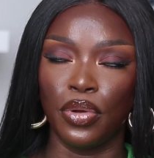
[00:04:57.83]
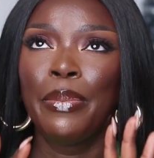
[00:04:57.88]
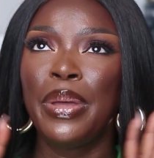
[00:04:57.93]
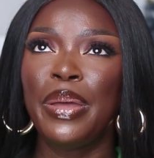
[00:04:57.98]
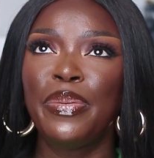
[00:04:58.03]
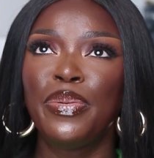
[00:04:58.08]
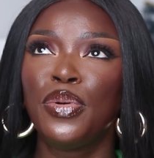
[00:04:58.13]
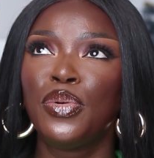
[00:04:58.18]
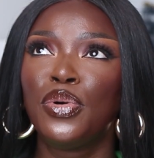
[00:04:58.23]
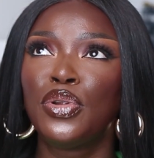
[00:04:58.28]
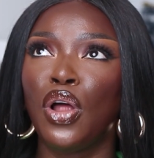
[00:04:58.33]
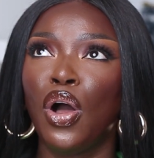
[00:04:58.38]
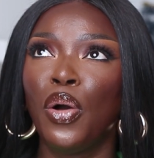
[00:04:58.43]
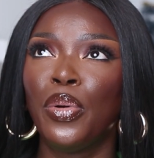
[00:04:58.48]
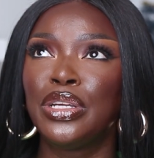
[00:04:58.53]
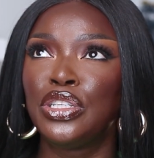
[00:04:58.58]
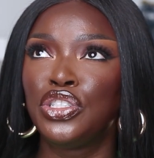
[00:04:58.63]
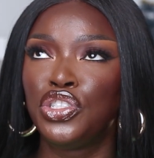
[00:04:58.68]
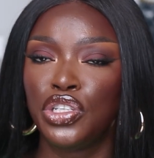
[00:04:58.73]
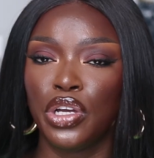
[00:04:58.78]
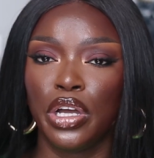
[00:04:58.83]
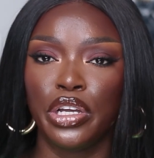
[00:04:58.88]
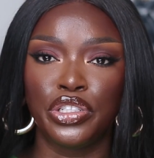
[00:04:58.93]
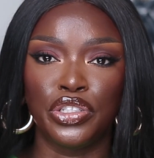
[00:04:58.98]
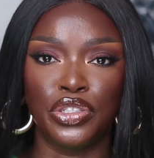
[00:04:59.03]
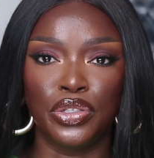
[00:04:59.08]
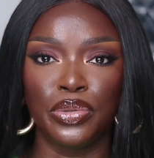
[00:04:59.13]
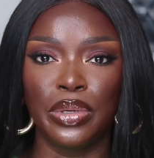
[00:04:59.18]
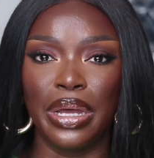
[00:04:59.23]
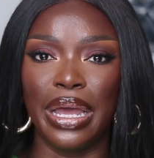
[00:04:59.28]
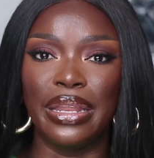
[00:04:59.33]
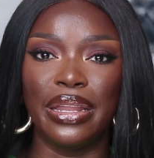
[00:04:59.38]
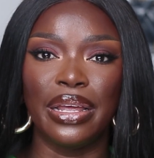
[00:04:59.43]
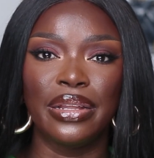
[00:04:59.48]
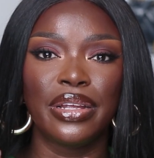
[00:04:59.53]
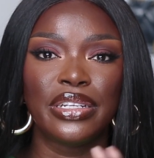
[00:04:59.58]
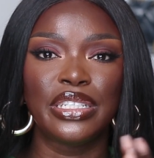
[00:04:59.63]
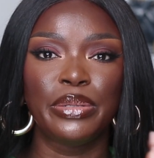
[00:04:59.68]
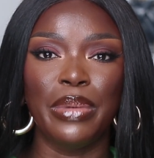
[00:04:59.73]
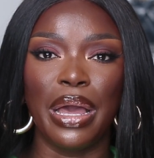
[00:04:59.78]
People would always judge you, and
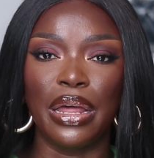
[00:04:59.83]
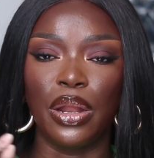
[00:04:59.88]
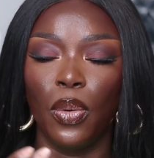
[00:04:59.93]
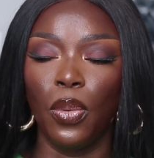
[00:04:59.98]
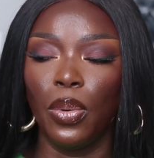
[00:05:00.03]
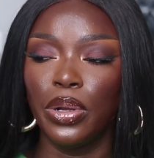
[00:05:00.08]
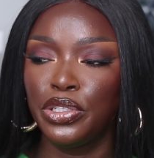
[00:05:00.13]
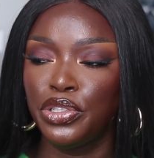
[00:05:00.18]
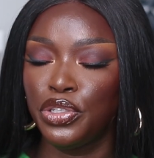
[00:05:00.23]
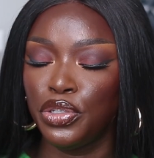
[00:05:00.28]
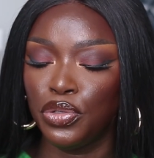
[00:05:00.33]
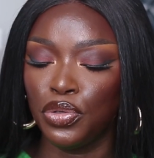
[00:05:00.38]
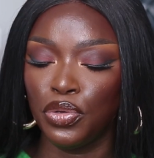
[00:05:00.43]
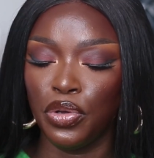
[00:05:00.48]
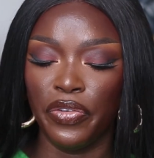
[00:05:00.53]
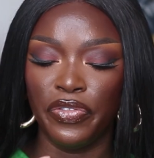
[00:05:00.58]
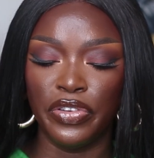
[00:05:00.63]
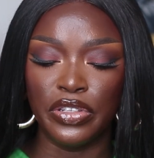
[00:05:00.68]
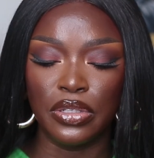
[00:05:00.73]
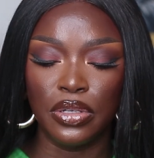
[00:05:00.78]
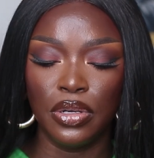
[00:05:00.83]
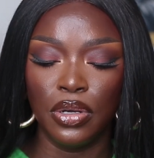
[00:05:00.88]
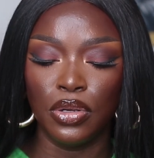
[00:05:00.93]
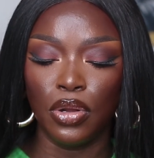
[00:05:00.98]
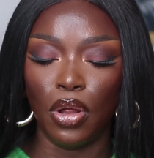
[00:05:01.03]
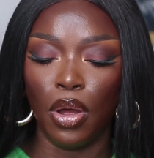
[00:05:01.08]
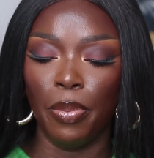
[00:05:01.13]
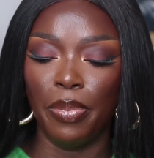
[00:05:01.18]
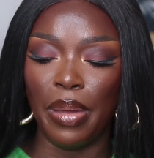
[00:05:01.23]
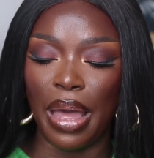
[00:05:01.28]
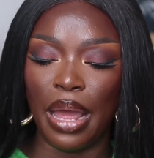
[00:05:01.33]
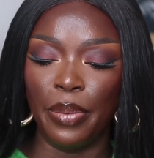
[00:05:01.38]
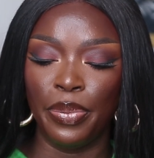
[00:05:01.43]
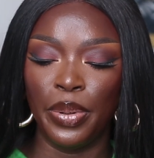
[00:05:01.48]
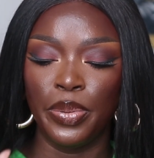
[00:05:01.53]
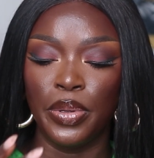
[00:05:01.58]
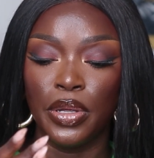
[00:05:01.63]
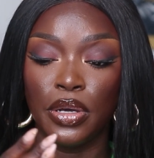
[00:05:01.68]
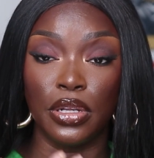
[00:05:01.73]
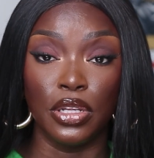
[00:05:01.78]
it doesn't matter what you do, if it's good or bad,
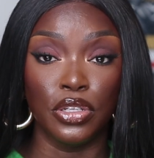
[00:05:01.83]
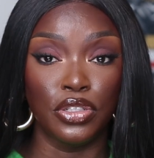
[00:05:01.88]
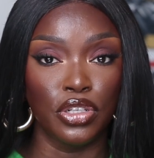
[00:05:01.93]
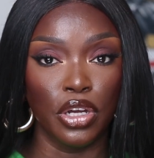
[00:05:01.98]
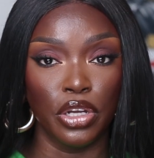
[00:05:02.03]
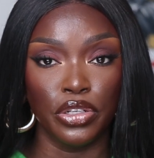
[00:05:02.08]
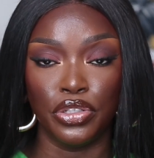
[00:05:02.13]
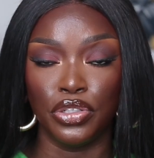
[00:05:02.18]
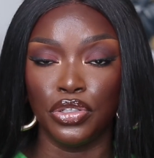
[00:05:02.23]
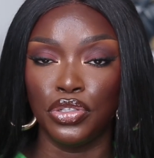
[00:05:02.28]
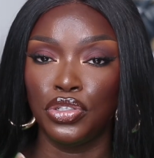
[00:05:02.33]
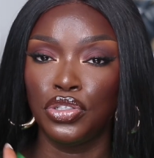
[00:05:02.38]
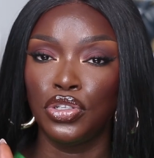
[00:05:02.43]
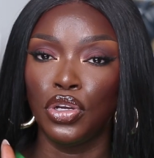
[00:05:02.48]
people are gonna judge you.